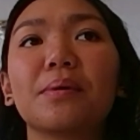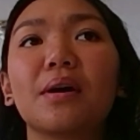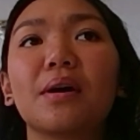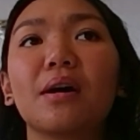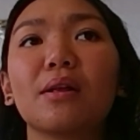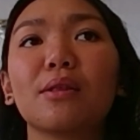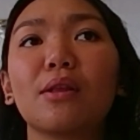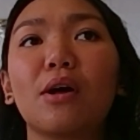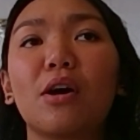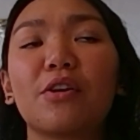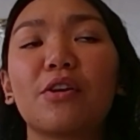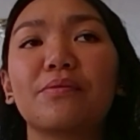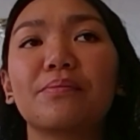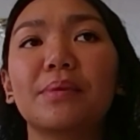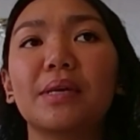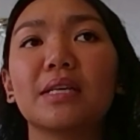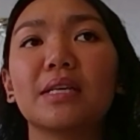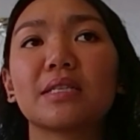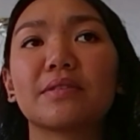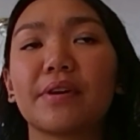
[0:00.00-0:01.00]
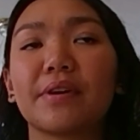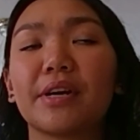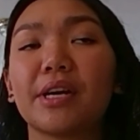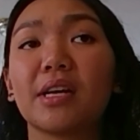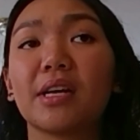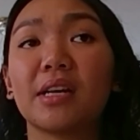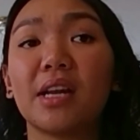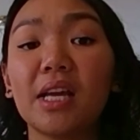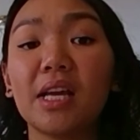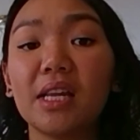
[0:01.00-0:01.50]
a lot of me is very
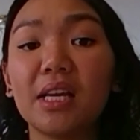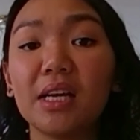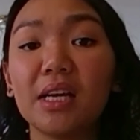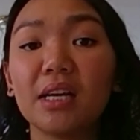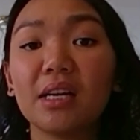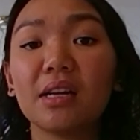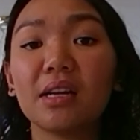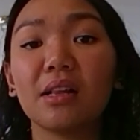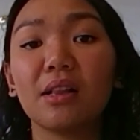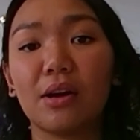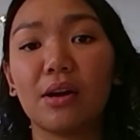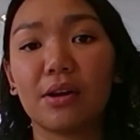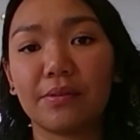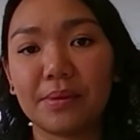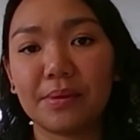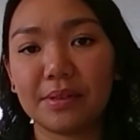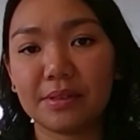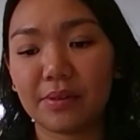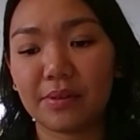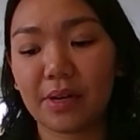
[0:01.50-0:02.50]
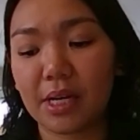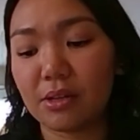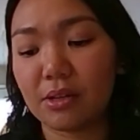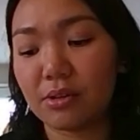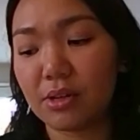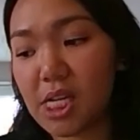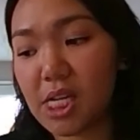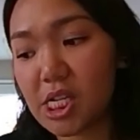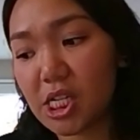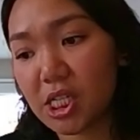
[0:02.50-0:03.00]
Canadian, a lot of me is very
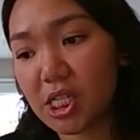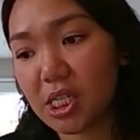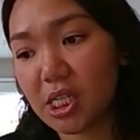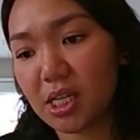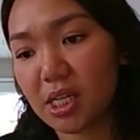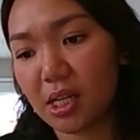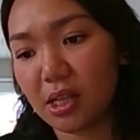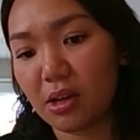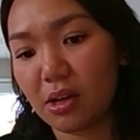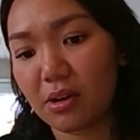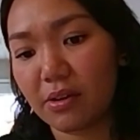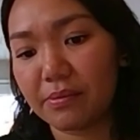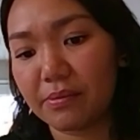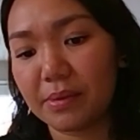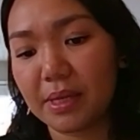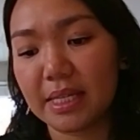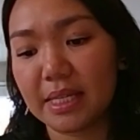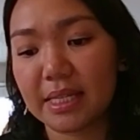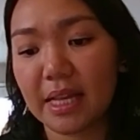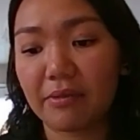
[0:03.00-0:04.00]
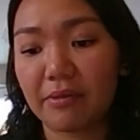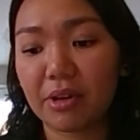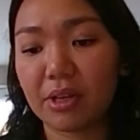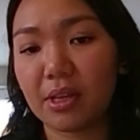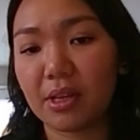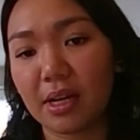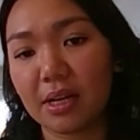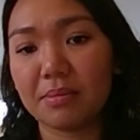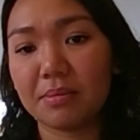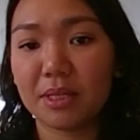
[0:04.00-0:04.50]
Indonesian, a lot of me is
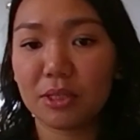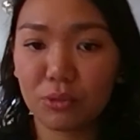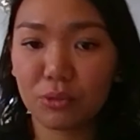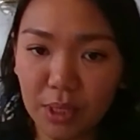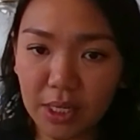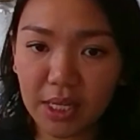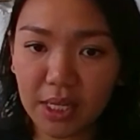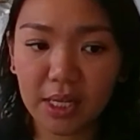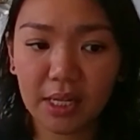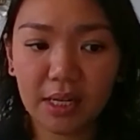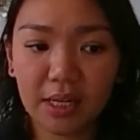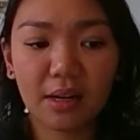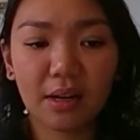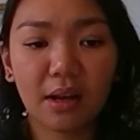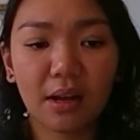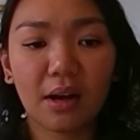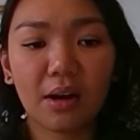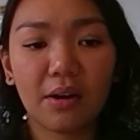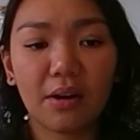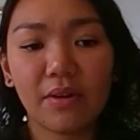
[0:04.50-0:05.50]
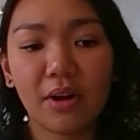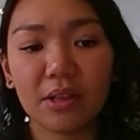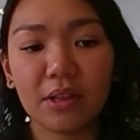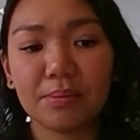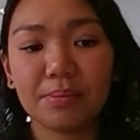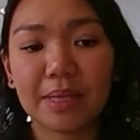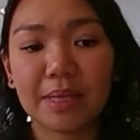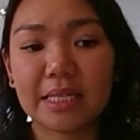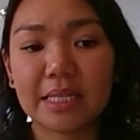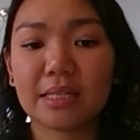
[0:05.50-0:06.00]
everything in between, of all
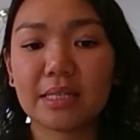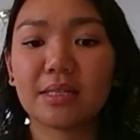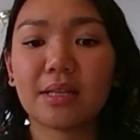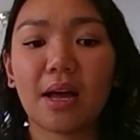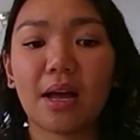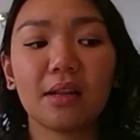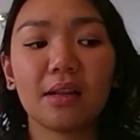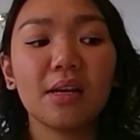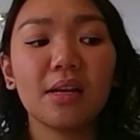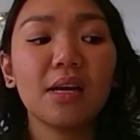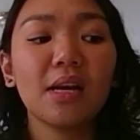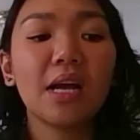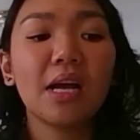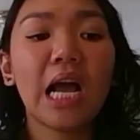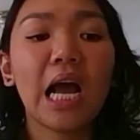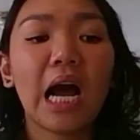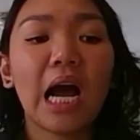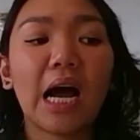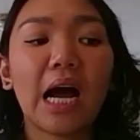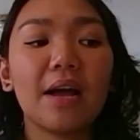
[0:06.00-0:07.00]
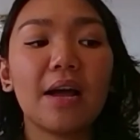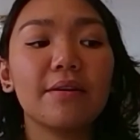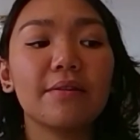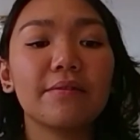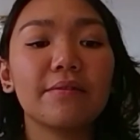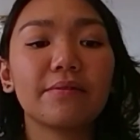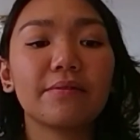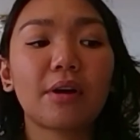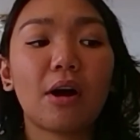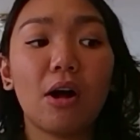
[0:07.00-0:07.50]
the places that I've
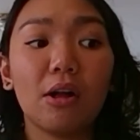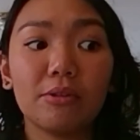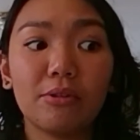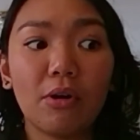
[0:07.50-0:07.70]
called